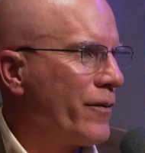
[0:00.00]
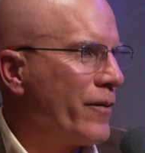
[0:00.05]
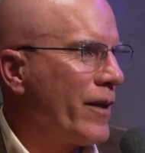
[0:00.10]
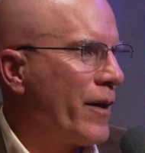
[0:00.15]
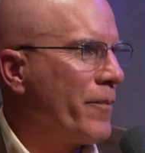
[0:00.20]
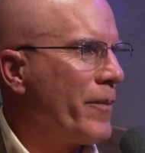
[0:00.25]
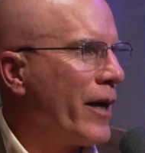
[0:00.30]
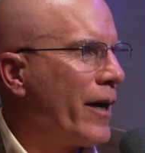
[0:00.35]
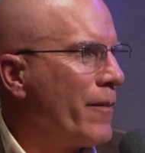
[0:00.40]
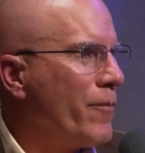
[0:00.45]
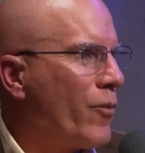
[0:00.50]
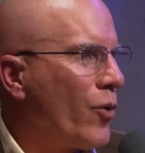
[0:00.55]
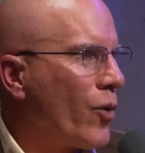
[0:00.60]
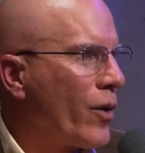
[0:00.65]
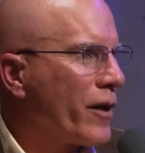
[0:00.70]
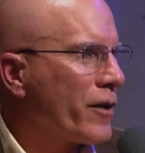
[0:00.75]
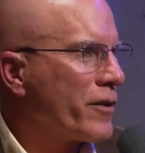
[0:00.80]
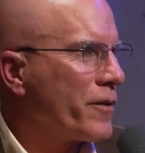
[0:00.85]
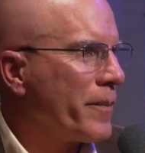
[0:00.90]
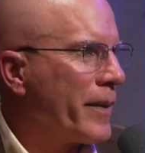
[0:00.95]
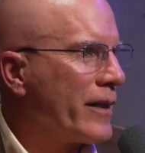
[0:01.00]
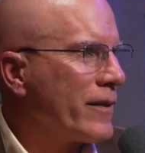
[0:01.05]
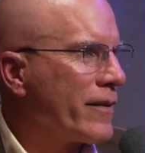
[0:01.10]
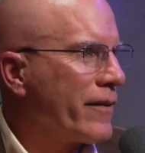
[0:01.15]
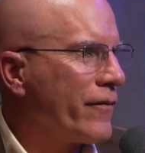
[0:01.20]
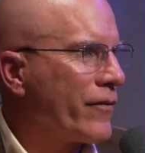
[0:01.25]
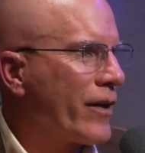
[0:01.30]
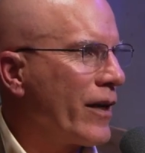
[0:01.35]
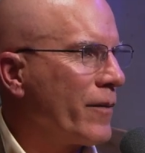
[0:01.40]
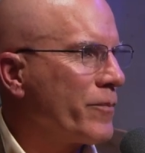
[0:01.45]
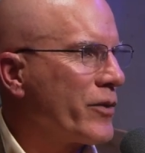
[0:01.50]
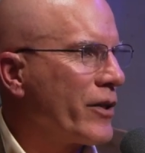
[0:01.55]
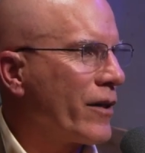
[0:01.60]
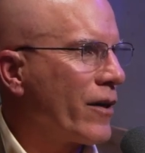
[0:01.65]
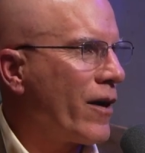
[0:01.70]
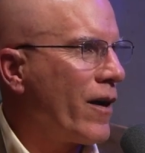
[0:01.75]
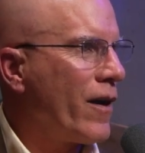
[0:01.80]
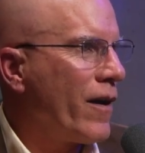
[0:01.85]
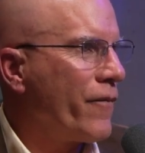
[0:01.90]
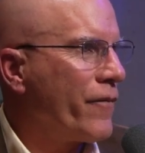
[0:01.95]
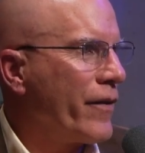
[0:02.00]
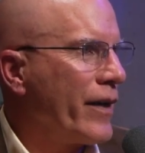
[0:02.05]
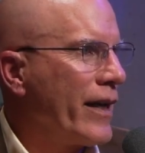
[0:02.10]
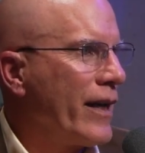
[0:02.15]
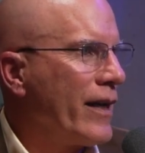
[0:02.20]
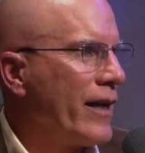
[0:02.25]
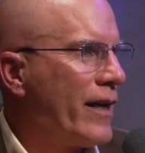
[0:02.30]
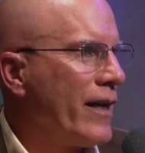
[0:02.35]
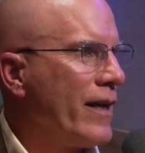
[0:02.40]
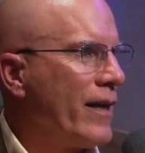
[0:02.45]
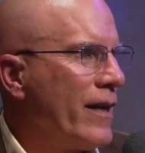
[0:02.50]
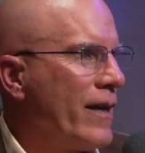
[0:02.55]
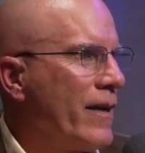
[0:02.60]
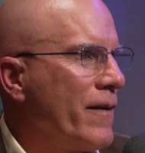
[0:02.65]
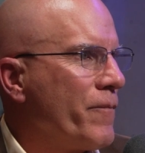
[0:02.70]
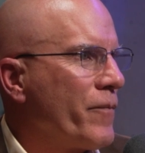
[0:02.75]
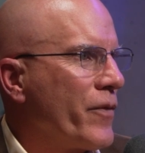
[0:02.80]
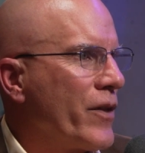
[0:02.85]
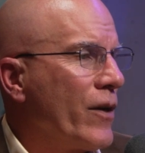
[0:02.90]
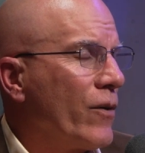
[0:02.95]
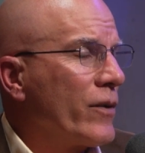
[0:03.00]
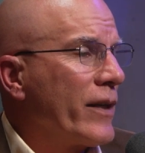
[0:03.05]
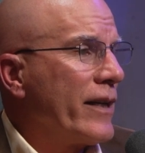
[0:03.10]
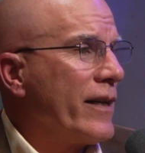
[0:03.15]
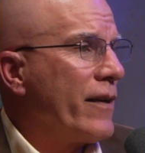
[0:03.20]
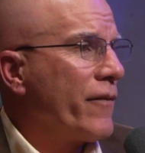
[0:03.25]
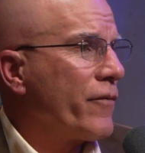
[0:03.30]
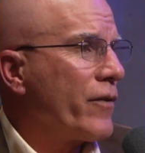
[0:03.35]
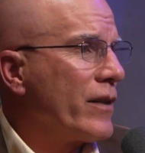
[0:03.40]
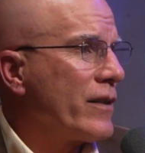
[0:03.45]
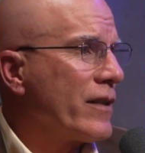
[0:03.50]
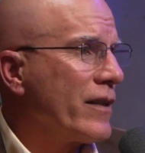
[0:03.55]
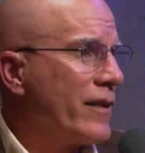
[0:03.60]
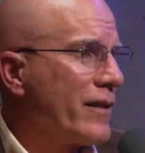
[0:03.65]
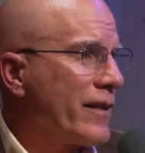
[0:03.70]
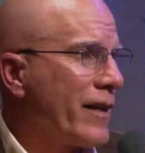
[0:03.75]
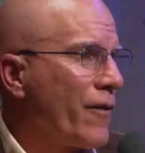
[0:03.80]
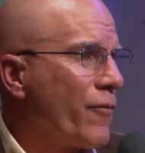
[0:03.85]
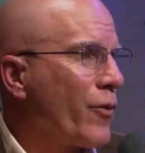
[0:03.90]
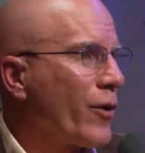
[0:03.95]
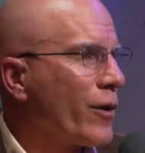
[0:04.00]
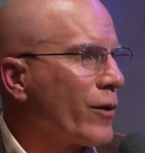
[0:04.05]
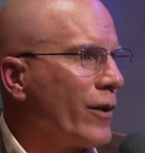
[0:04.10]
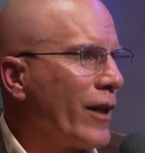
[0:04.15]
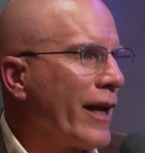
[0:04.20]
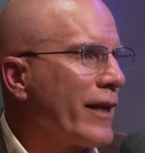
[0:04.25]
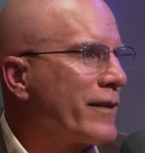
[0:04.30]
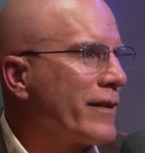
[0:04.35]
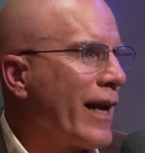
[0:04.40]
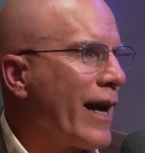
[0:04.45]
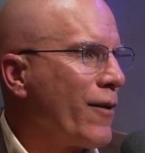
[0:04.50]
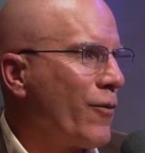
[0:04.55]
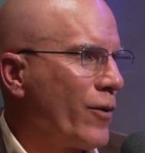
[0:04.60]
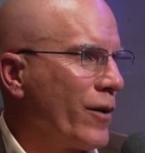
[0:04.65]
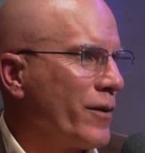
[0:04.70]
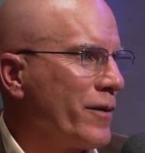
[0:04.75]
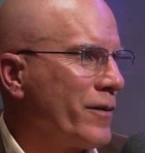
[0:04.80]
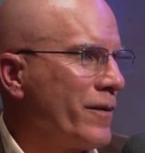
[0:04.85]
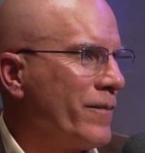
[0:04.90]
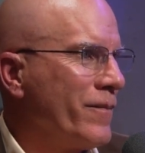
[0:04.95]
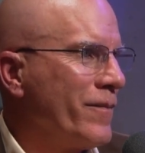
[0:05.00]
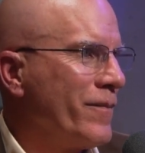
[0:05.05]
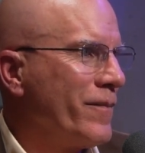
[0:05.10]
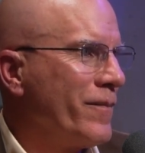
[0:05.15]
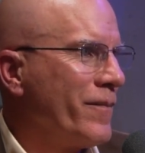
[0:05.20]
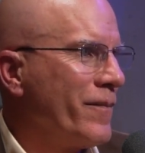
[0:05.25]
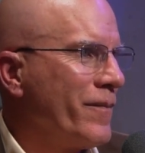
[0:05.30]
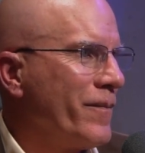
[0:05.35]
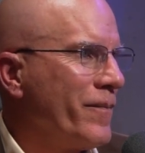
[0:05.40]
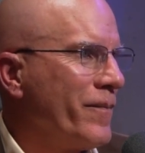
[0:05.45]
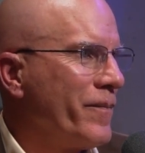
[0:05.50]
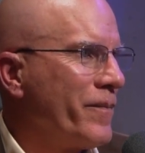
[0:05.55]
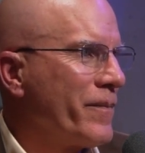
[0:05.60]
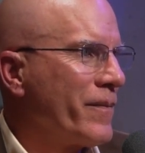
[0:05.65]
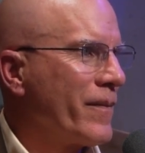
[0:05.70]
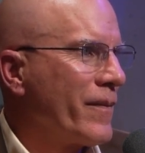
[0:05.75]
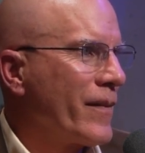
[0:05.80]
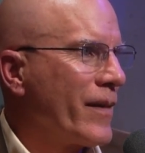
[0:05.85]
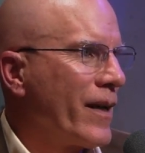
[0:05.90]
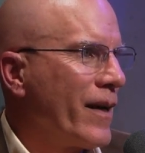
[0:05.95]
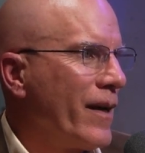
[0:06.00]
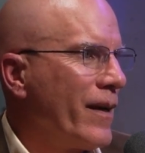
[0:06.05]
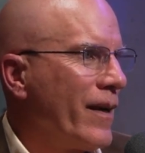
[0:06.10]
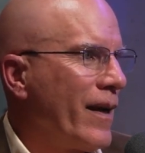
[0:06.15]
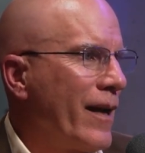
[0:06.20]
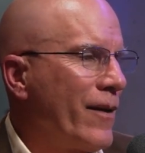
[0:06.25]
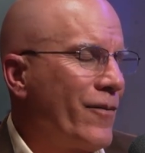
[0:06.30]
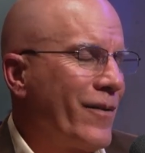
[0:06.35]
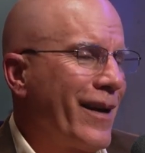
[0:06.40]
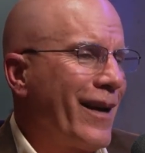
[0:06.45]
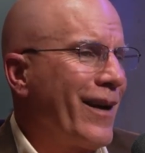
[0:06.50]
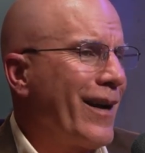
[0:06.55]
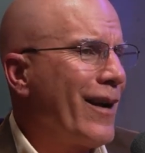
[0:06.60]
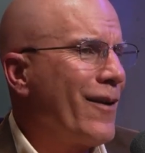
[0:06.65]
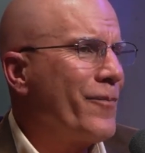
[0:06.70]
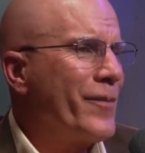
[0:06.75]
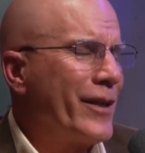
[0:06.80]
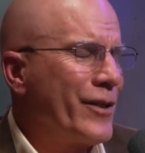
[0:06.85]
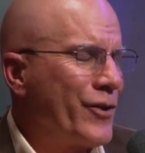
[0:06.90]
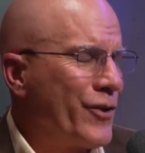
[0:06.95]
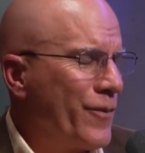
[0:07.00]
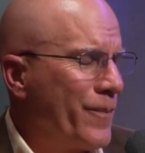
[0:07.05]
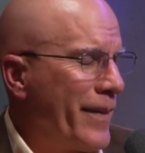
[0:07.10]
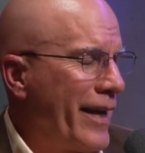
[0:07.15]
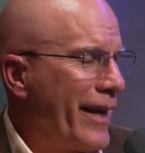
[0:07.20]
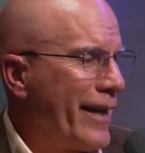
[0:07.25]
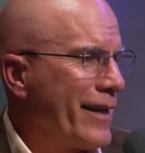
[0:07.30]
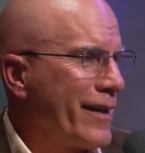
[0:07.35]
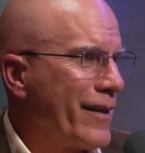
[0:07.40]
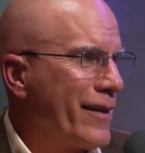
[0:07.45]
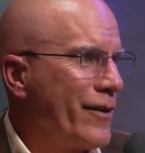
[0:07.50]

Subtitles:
They buy more expensive cups of coffee. The only difference is they work less hours. I don't care how much you make.